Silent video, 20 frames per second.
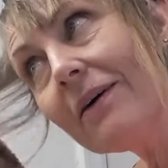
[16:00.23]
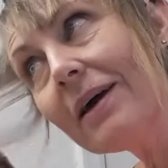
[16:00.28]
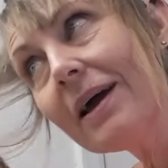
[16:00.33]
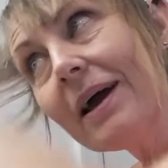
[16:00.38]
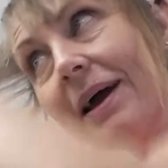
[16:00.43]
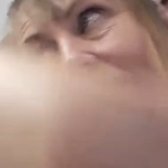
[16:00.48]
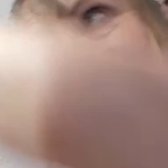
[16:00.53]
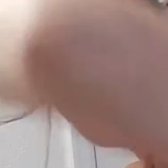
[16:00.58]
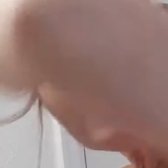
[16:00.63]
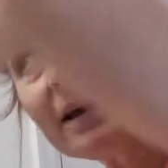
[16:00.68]

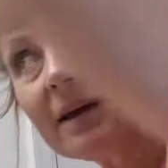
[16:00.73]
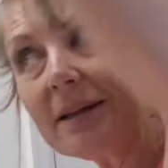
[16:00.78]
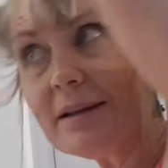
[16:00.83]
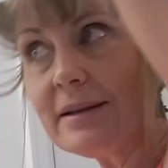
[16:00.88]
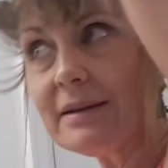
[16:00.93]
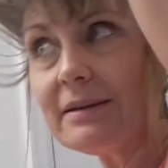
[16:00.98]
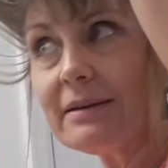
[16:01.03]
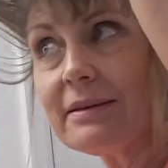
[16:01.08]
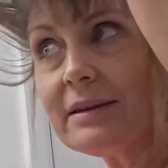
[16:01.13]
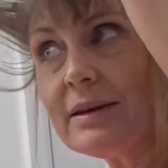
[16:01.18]
okay,
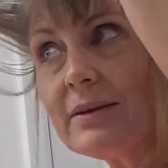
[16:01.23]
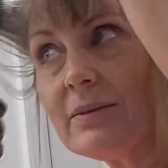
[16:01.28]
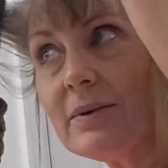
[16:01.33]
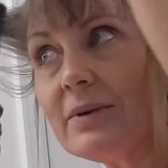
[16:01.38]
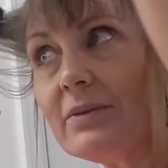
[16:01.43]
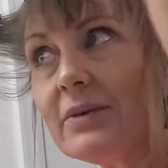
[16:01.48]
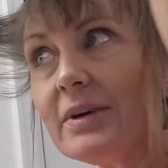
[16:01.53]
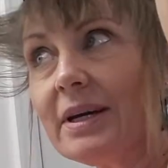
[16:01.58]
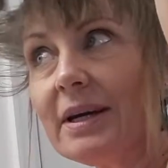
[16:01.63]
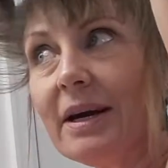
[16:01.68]
let's see
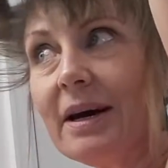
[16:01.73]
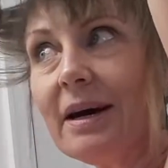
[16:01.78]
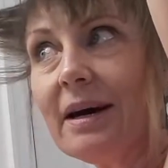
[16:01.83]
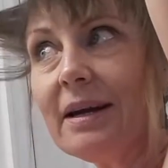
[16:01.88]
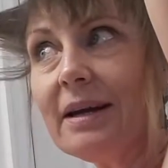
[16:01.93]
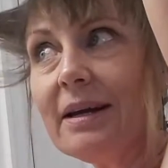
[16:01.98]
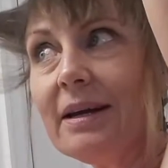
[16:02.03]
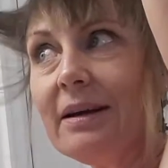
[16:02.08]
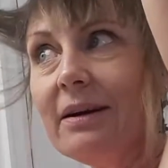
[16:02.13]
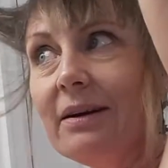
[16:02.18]
what we
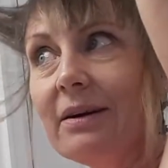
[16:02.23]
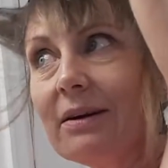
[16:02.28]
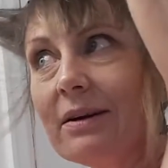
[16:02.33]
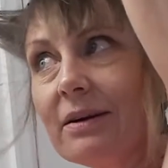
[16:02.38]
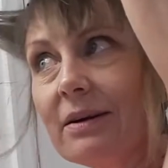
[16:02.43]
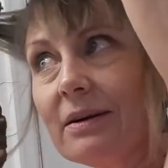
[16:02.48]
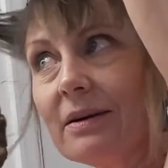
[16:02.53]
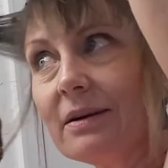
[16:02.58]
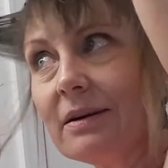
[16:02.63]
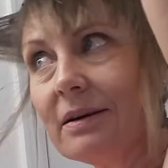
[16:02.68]
got
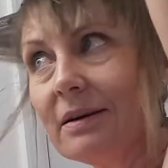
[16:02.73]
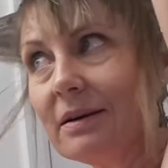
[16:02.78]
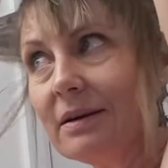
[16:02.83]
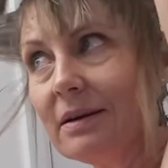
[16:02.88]
here.